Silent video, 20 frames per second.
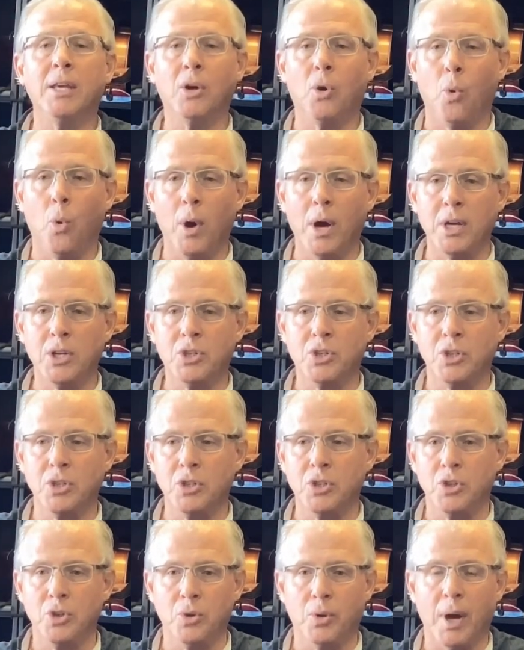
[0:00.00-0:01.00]

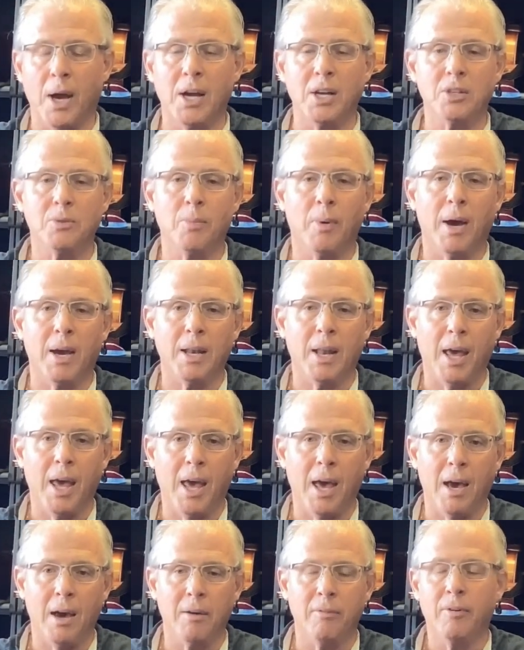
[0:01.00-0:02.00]
questions you guys might
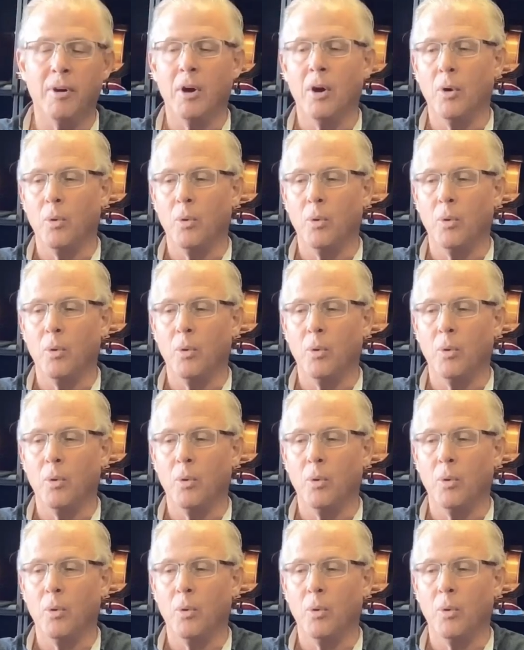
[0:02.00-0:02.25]
have